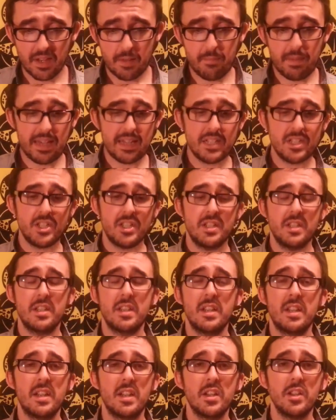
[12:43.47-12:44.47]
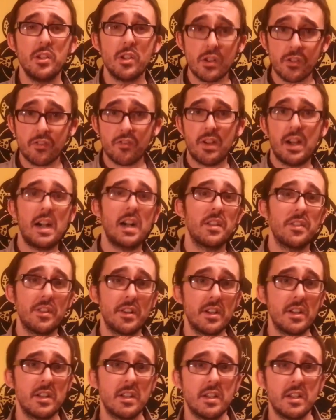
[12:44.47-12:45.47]
Imagine your
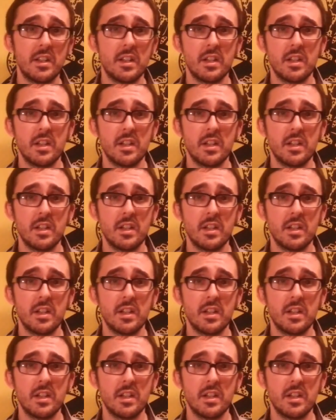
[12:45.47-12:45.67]
father